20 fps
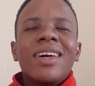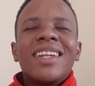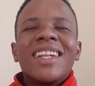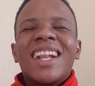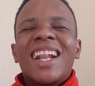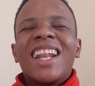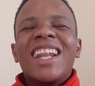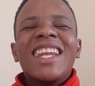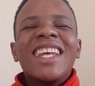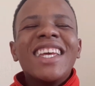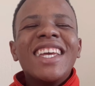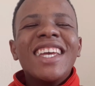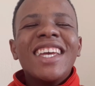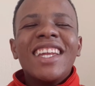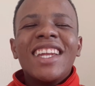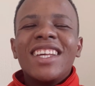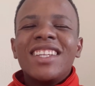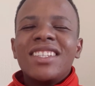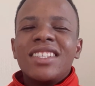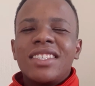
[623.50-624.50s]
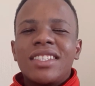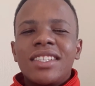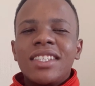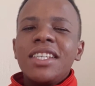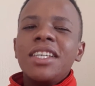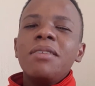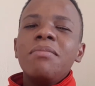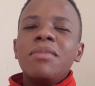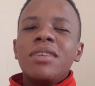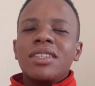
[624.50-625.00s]
clean and
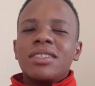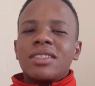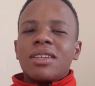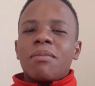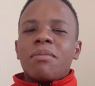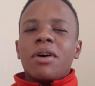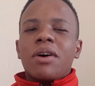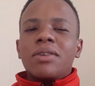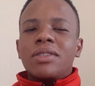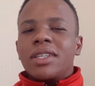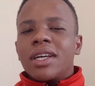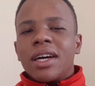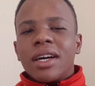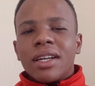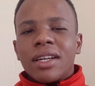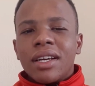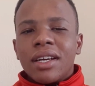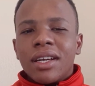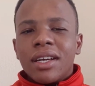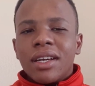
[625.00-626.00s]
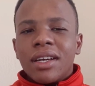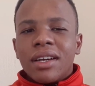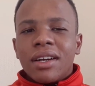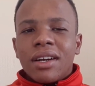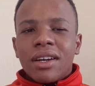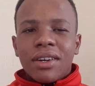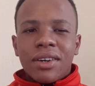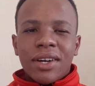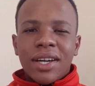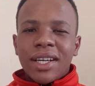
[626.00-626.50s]
seamless about that,
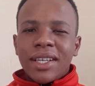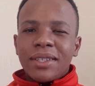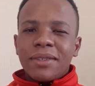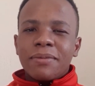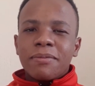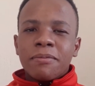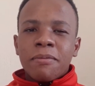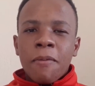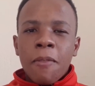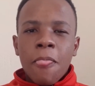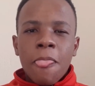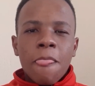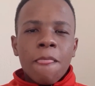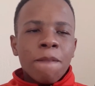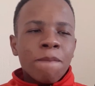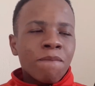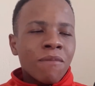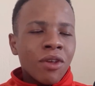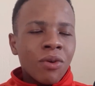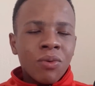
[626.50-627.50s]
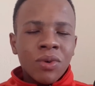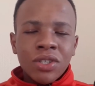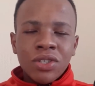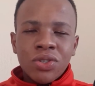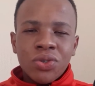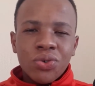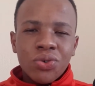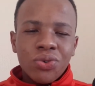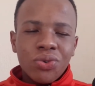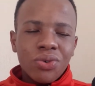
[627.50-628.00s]
right? You want
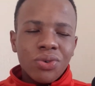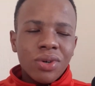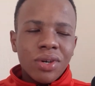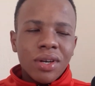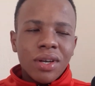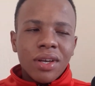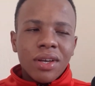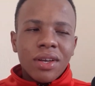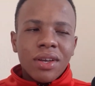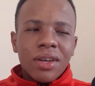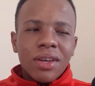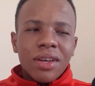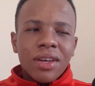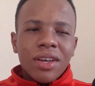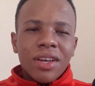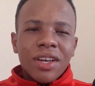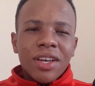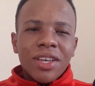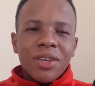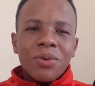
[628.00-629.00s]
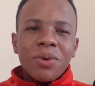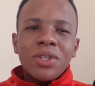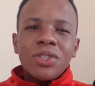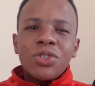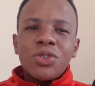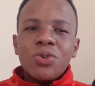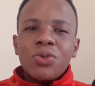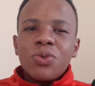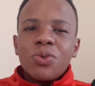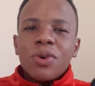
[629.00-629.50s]

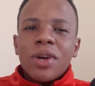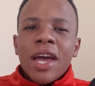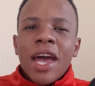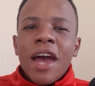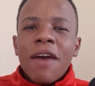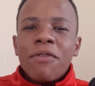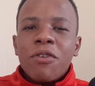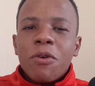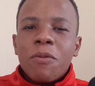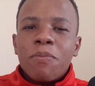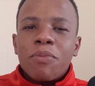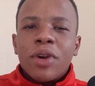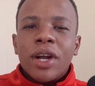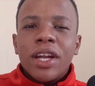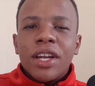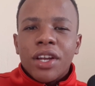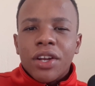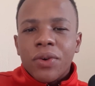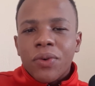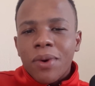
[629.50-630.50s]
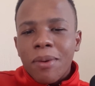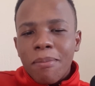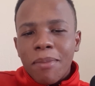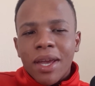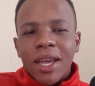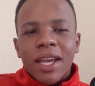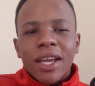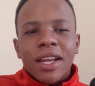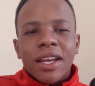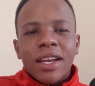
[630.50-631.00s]
to have your branding
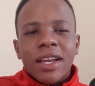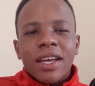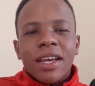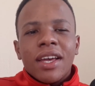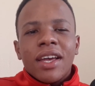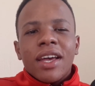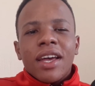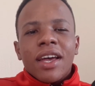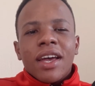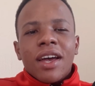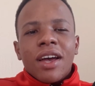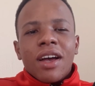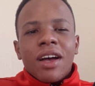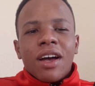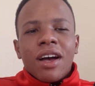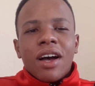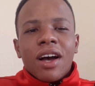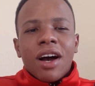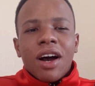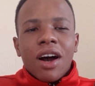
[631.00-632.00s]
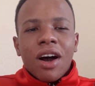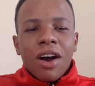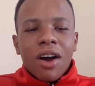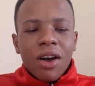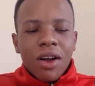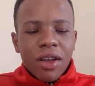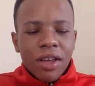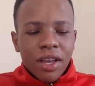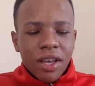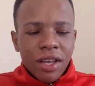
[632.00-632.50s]
remain
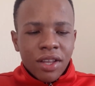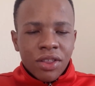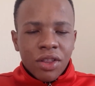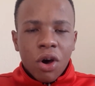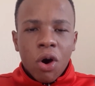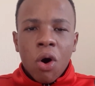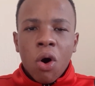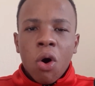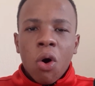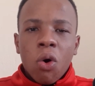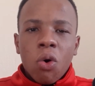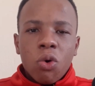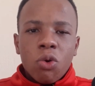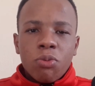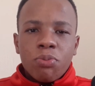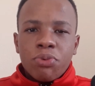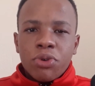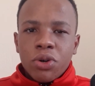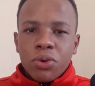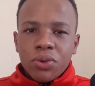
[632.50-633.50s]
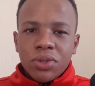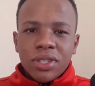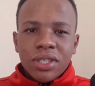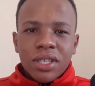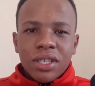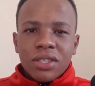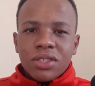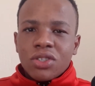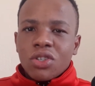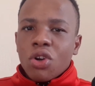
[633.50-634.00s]
in the whole
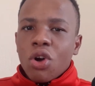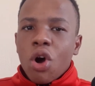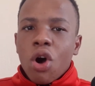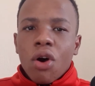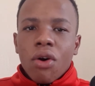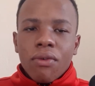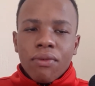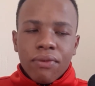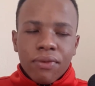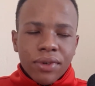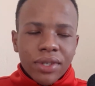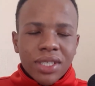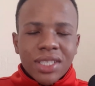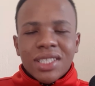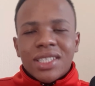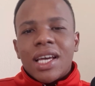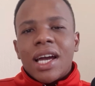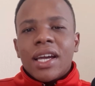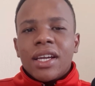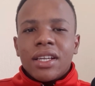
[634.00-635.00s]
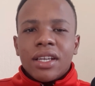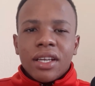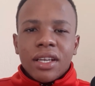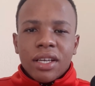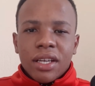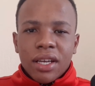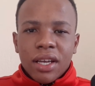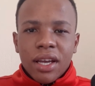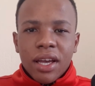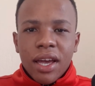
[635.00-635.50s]
process of
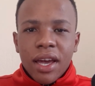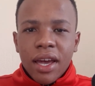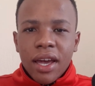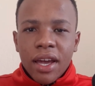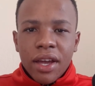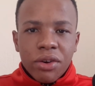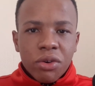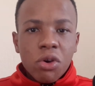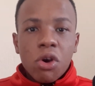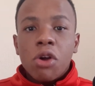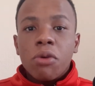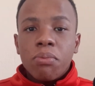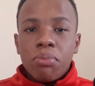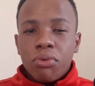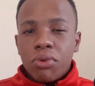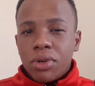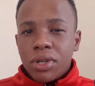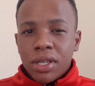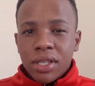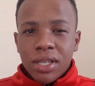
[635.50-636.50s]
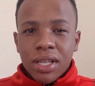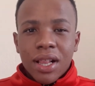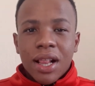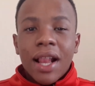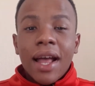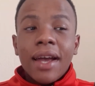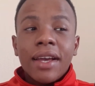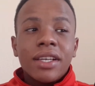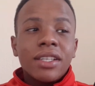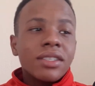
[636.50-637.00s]
signing and onboarding the
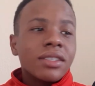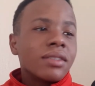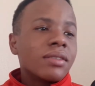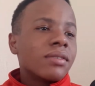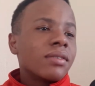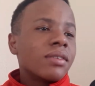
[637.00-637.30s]
client,